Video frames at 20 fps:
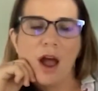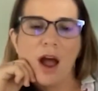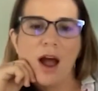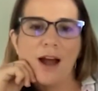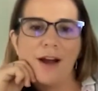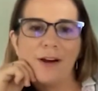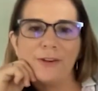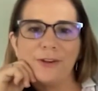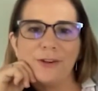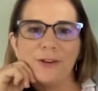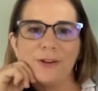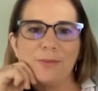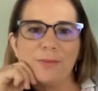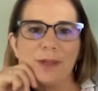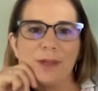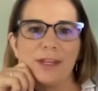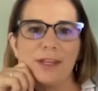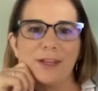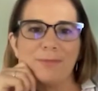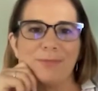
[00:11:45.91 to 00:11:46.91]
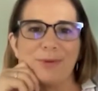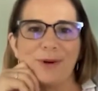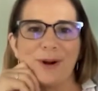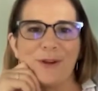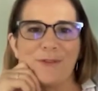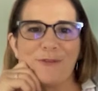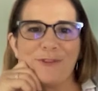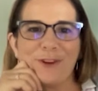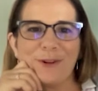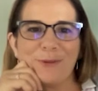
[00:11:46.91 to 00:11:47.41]
How do you make it
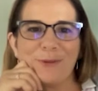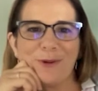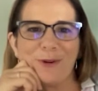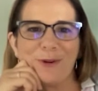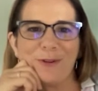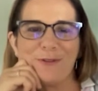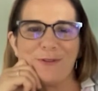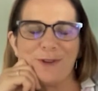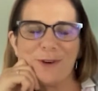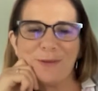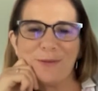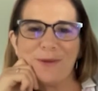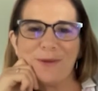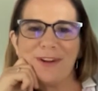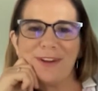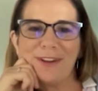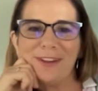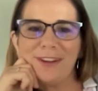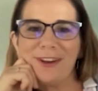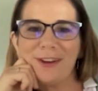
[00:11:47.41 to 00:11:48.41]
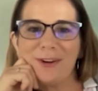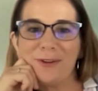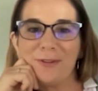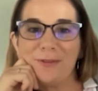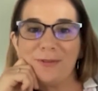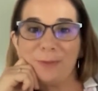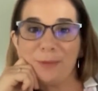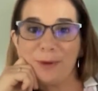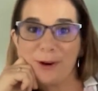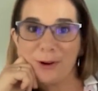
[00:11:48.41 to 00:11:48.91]
profitable
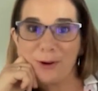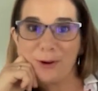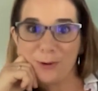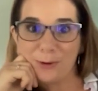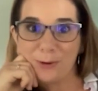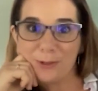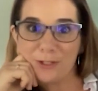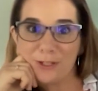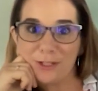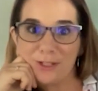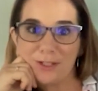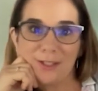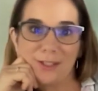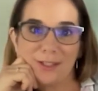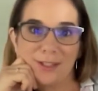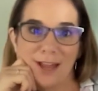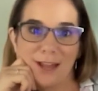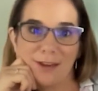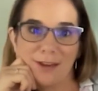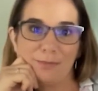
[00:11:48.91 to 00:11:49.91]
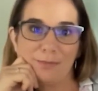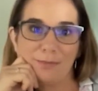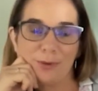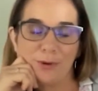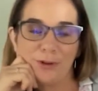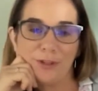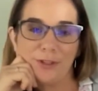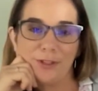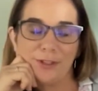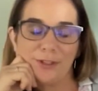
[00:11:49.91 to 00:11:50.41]
from a coach
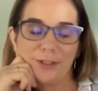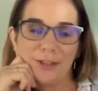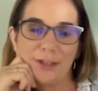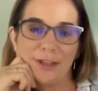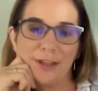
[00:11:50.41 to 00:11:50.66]
standpoint?